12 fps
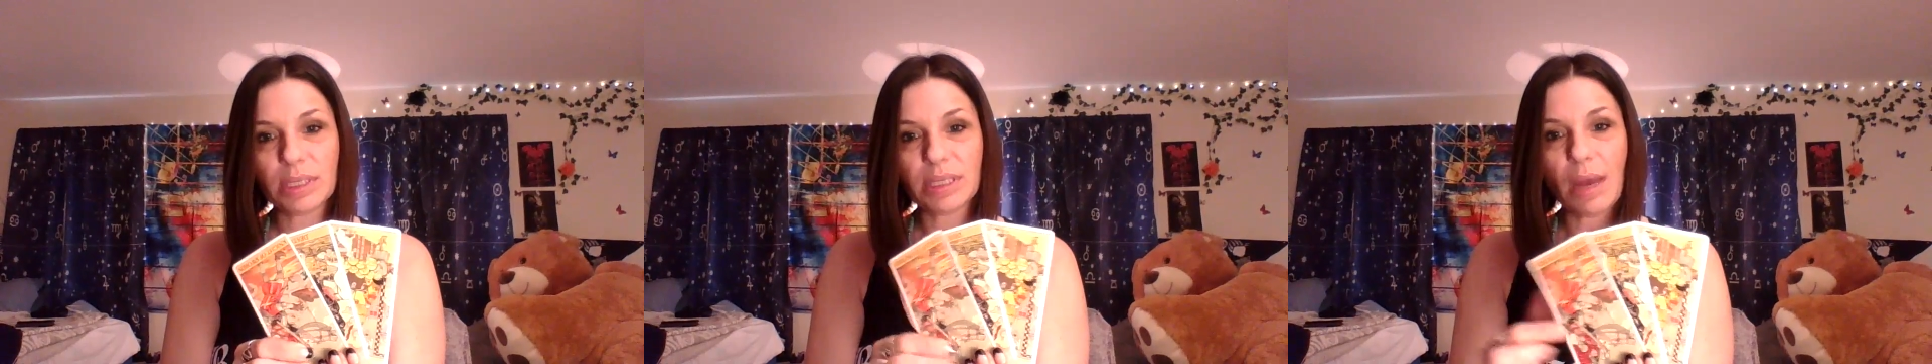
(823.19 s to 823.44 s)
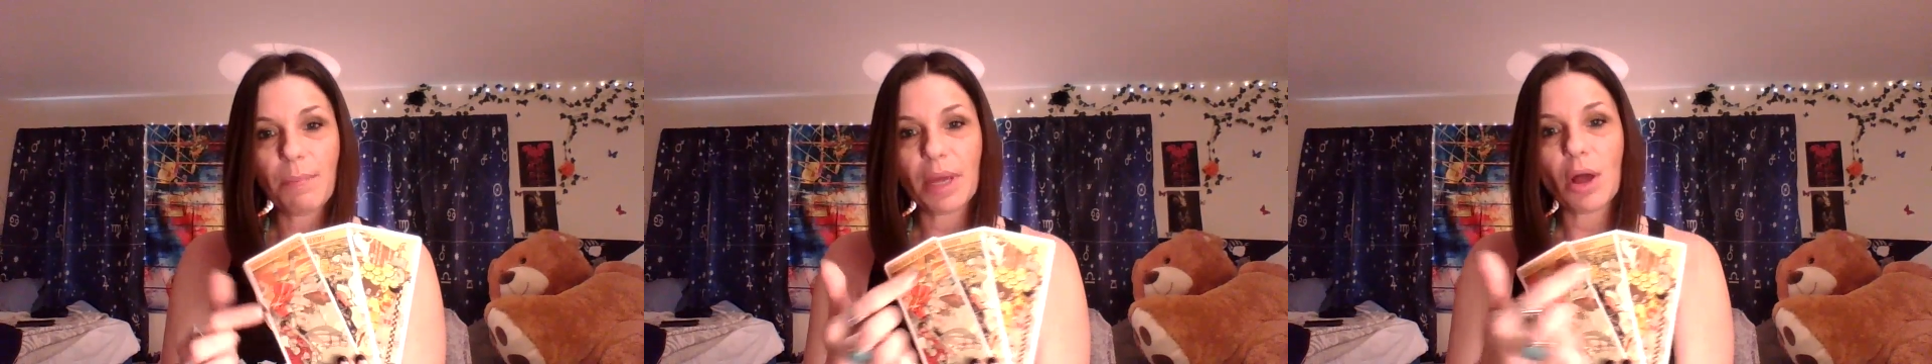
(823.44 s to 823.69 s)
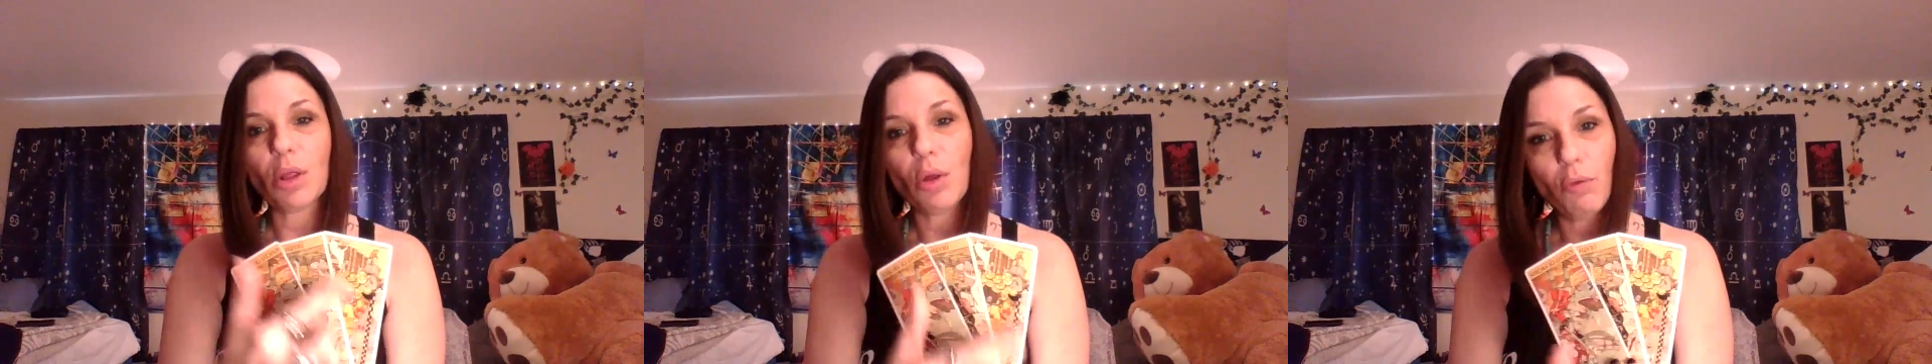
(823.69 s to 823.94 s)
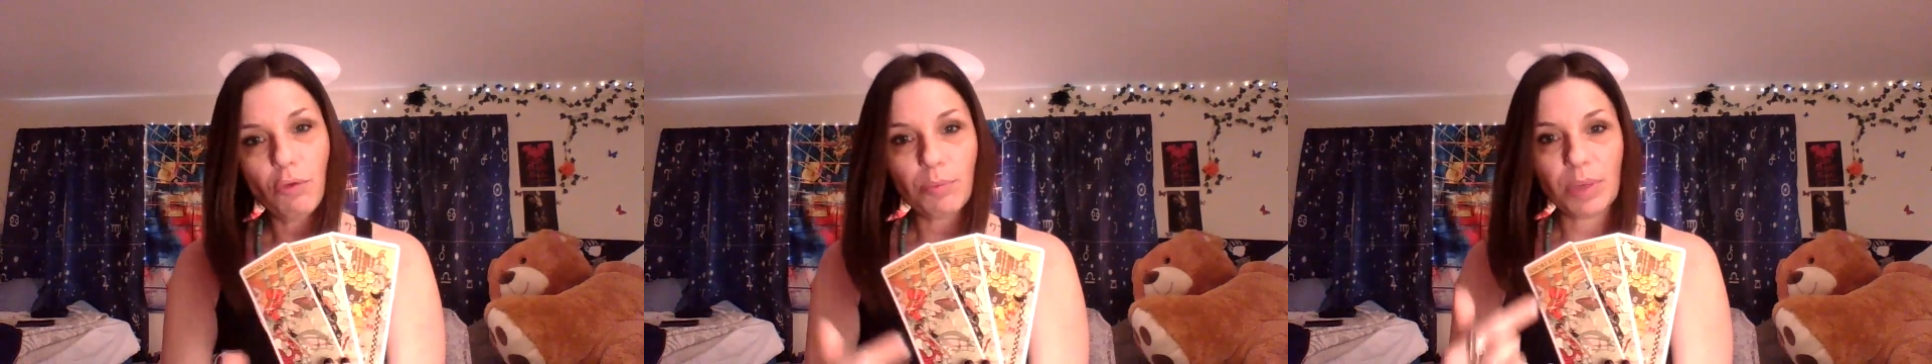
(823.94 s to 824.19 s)
stepping all
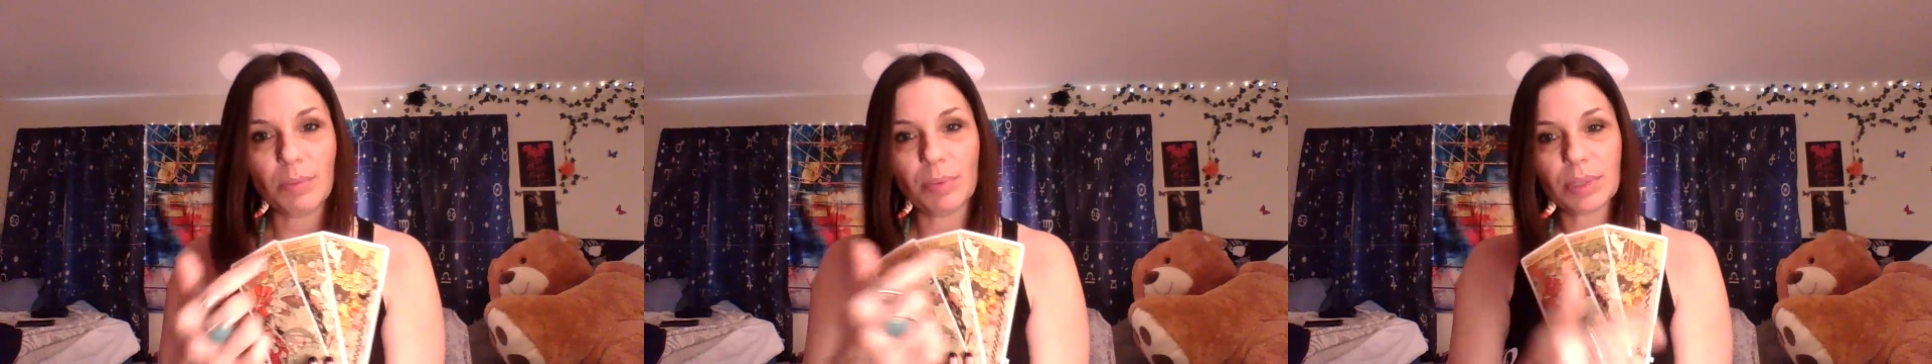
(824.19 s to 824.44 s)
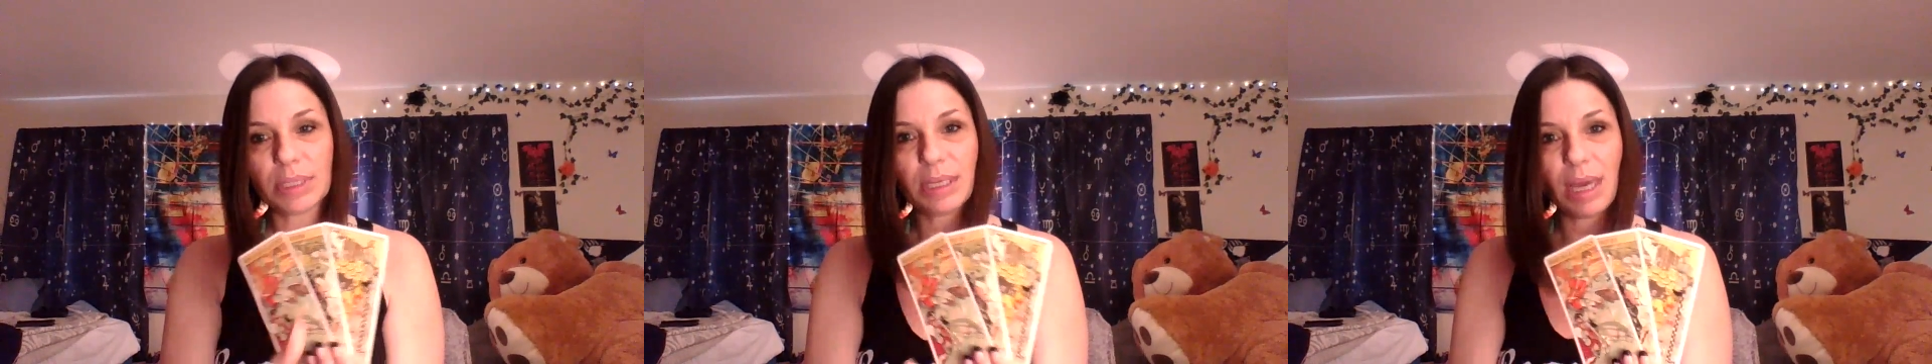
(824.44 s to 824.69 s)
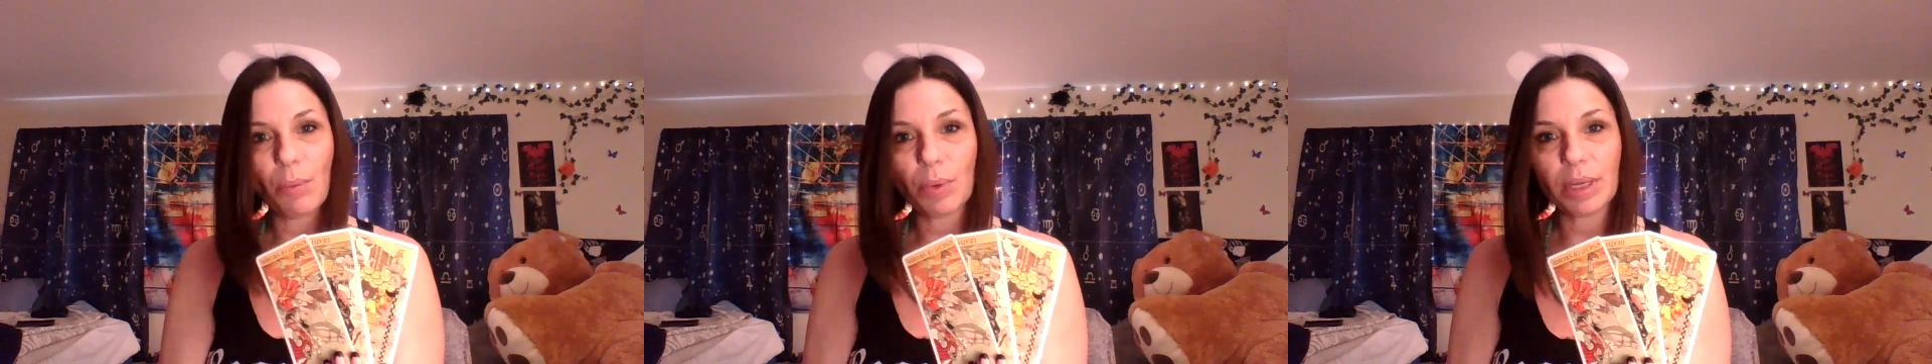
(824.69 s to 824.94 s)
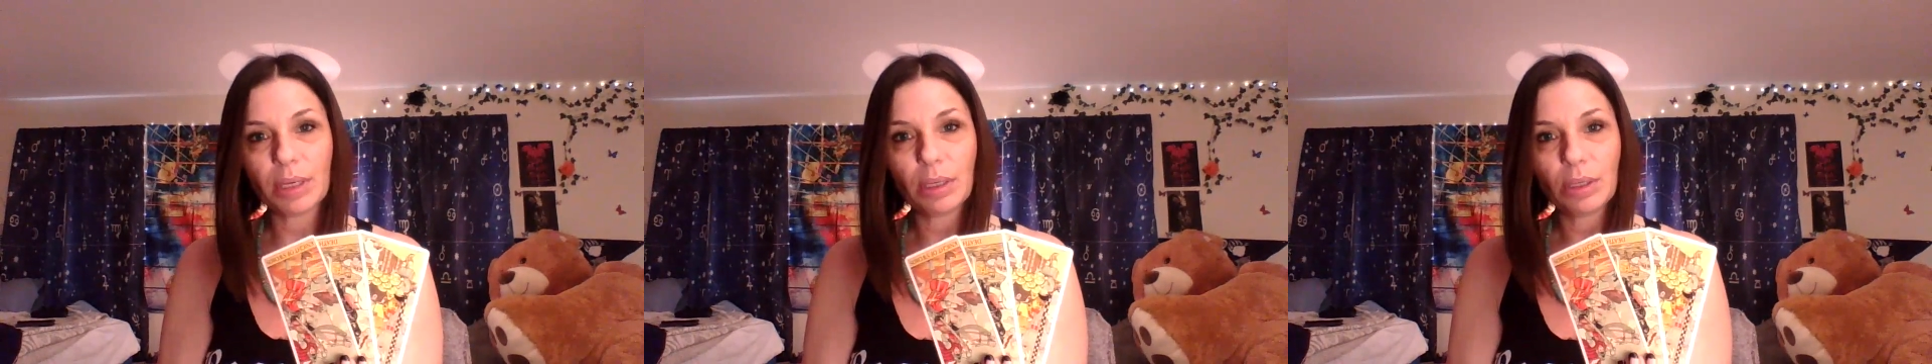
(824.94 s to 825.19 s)
over people to get
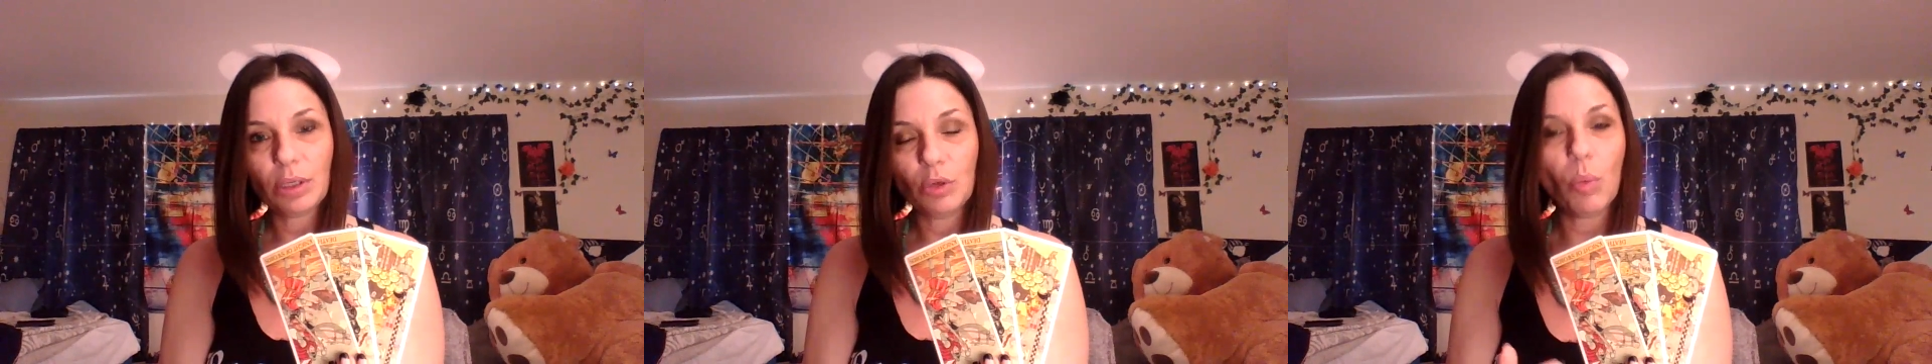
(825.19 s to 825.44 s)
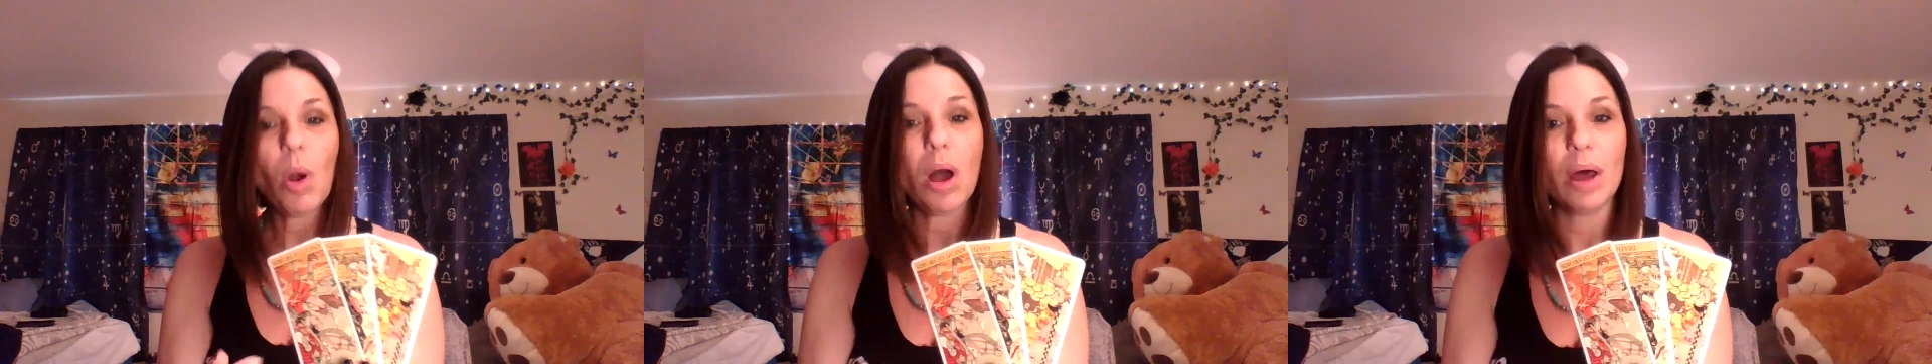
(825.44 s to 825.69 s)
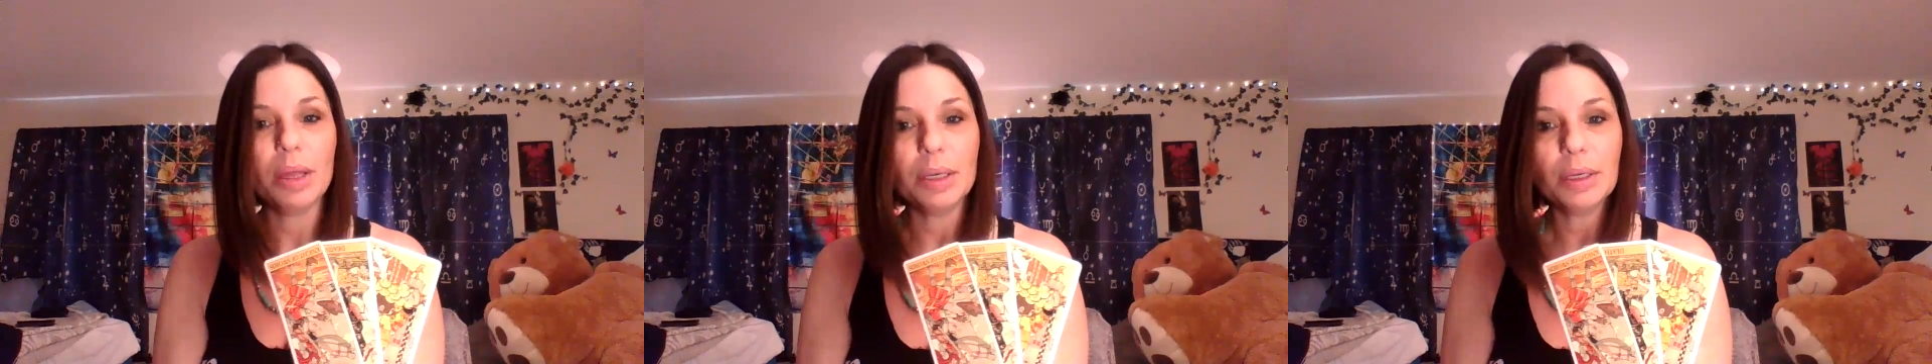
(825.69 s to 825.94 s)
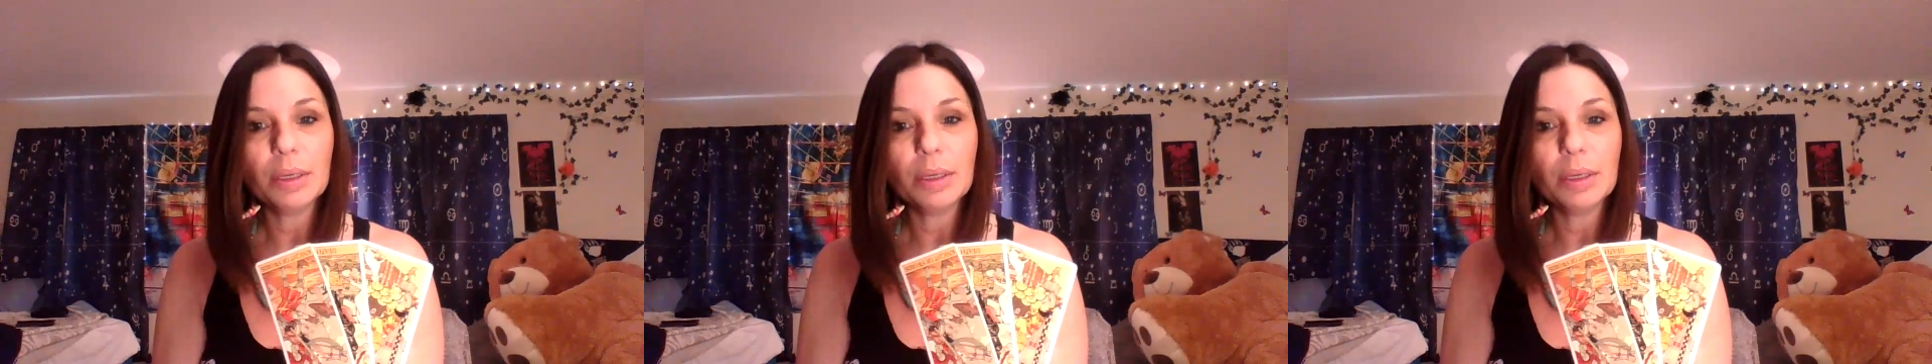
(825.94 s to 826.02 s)
what you want.